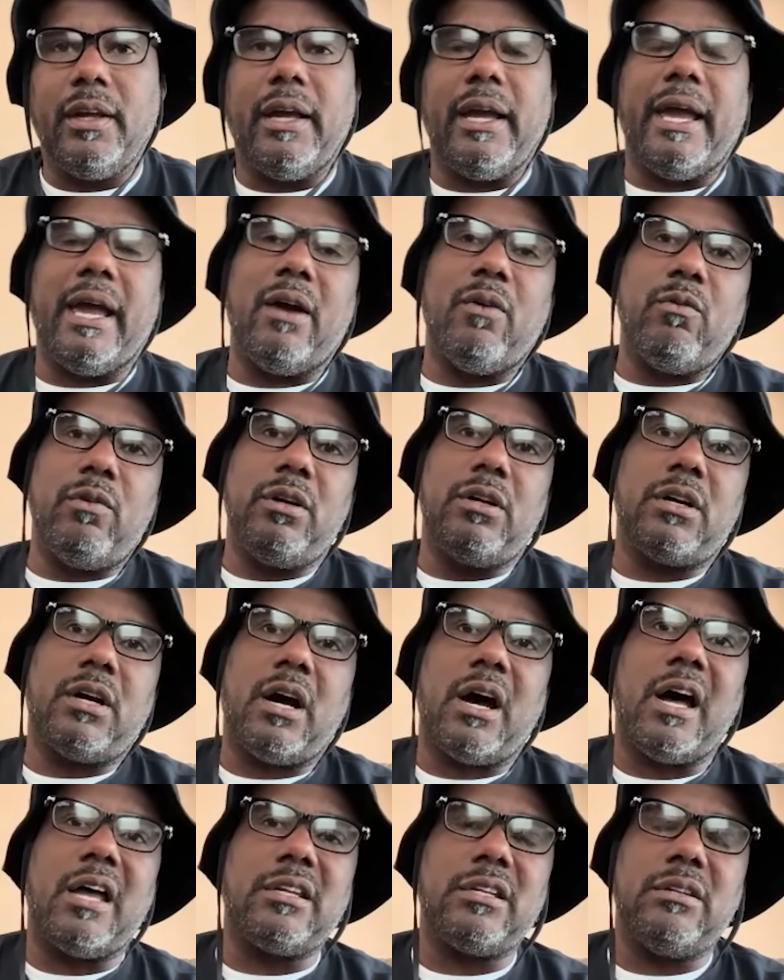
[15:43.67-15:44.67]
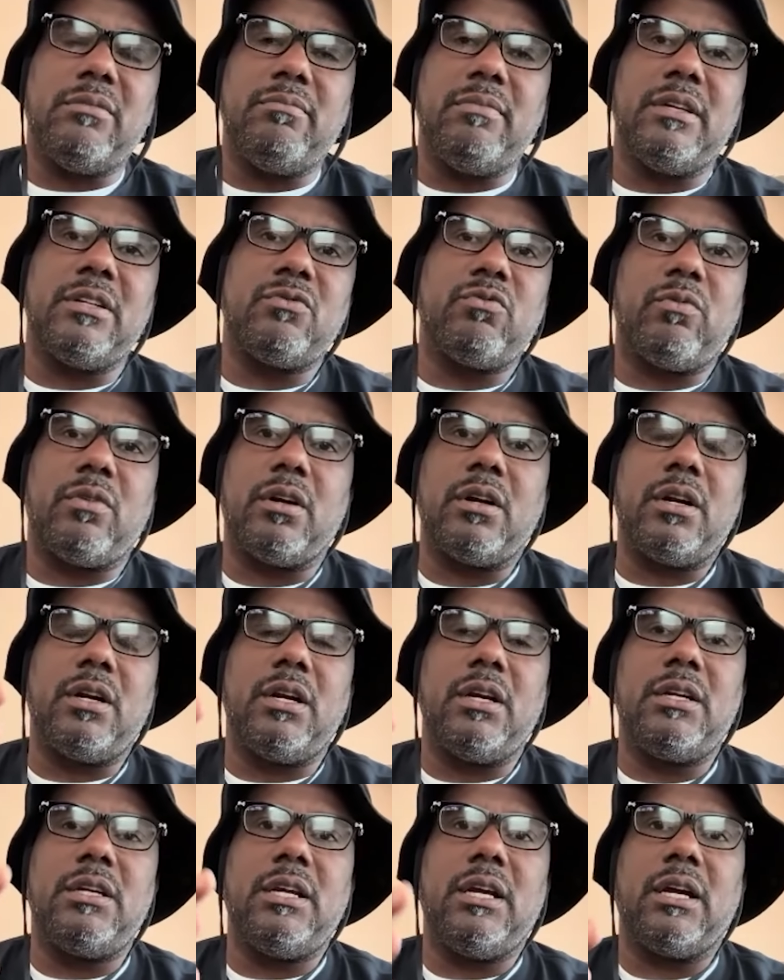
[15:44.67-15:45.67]
And we constantly miss one of the
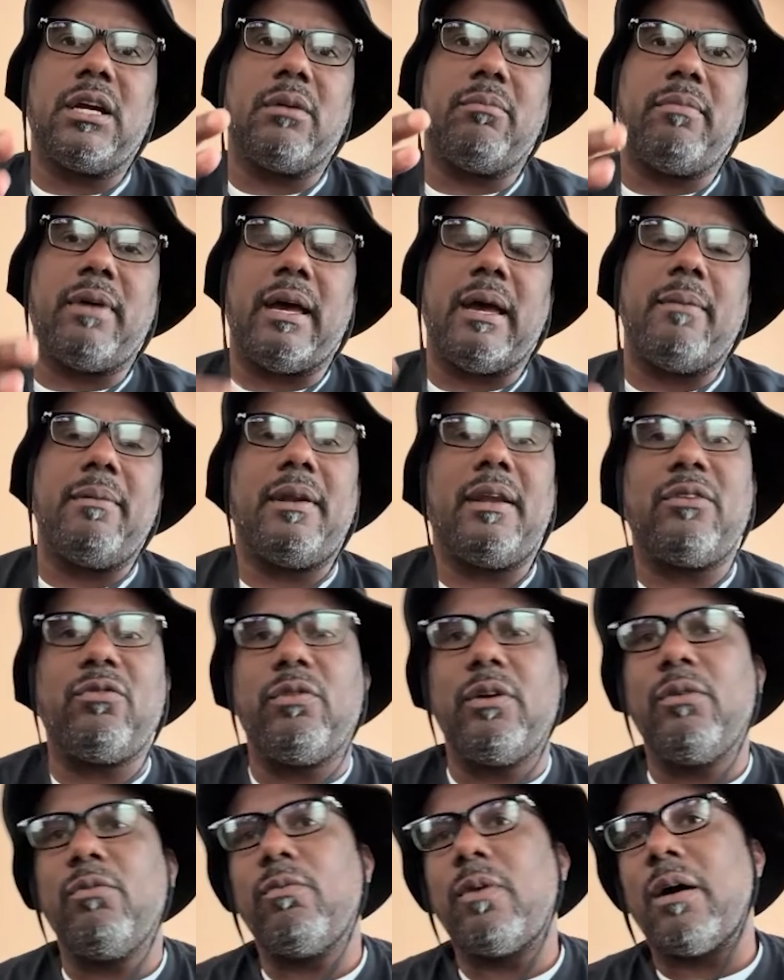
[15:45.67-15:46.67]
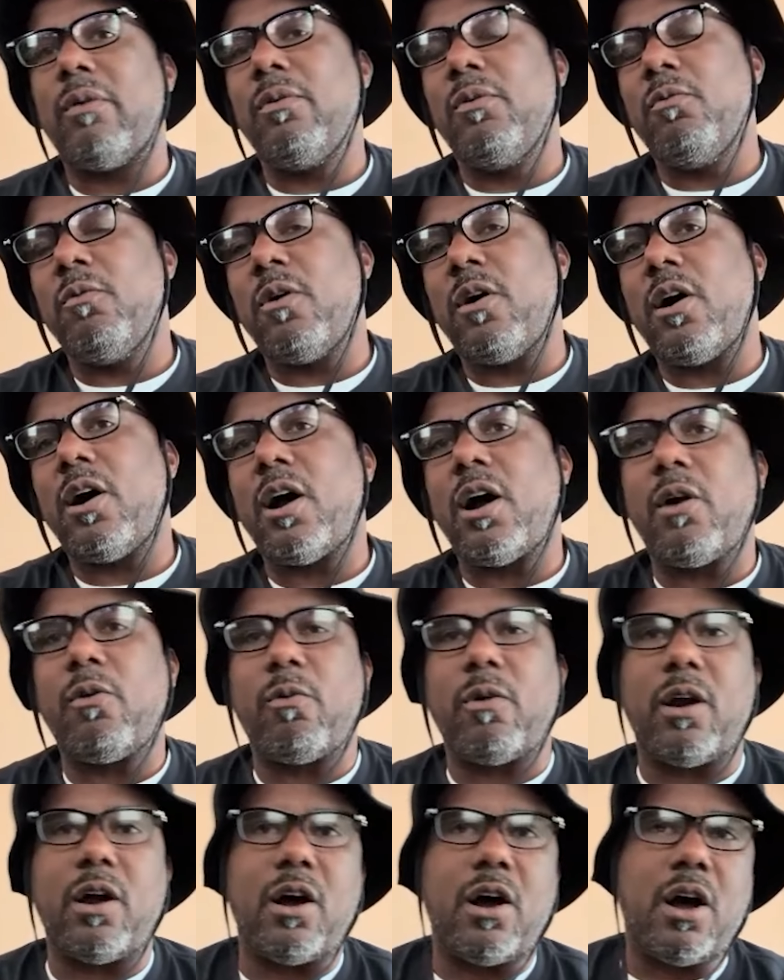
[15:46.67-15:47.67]
Ten Commandments. That's the reason why we war,
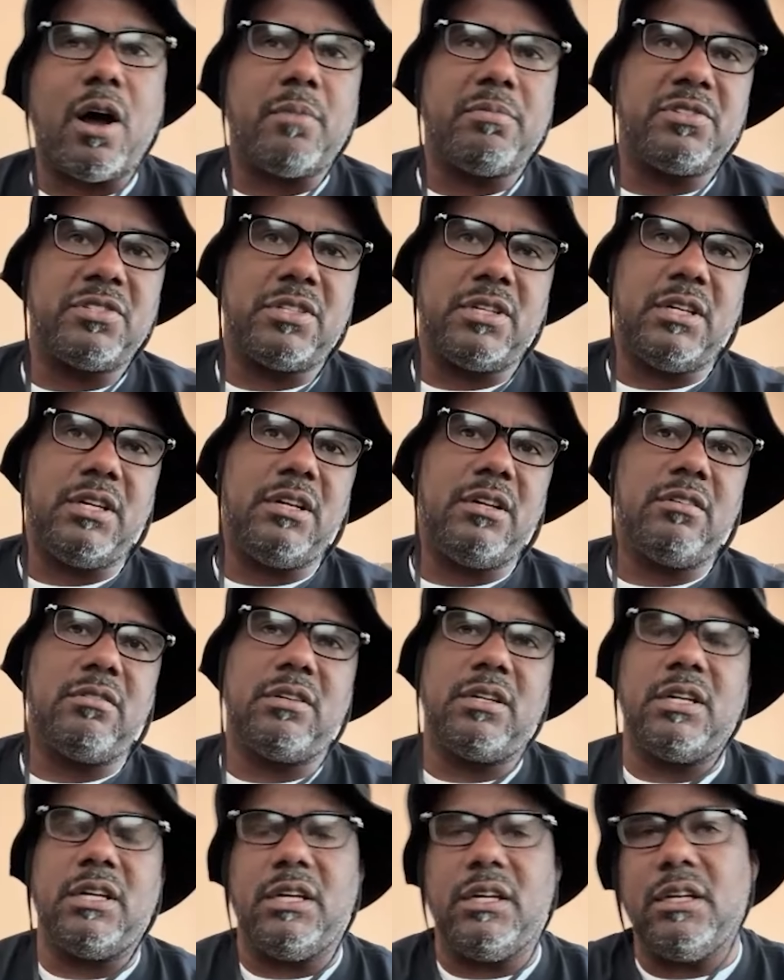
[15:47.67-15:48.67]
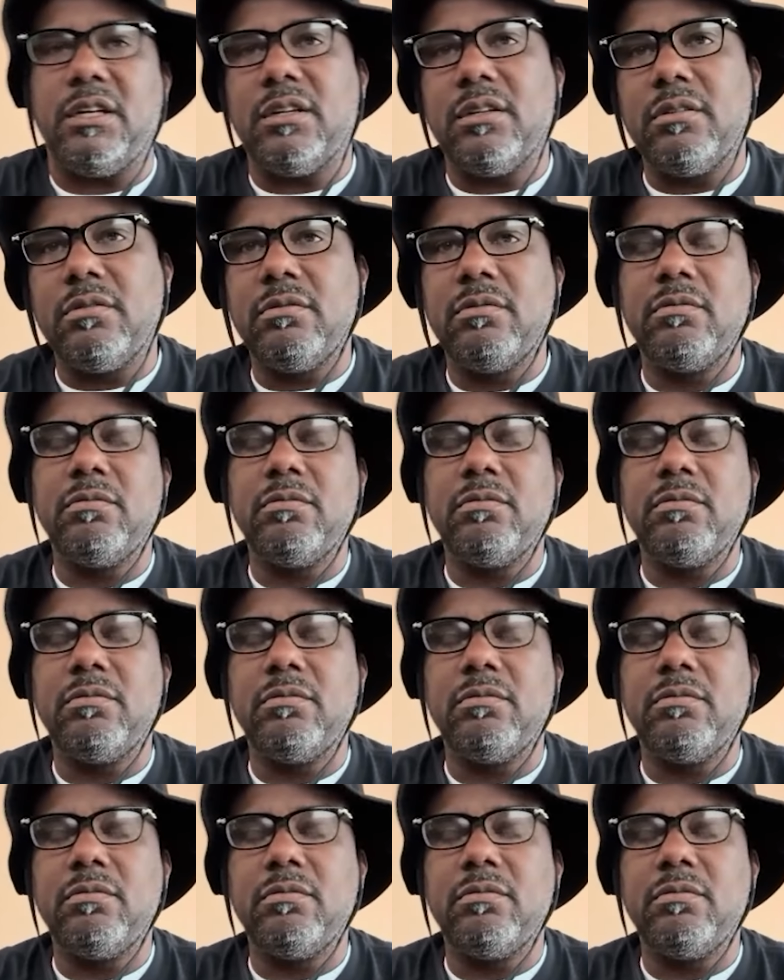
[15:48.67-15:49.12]
rob, steal, kill.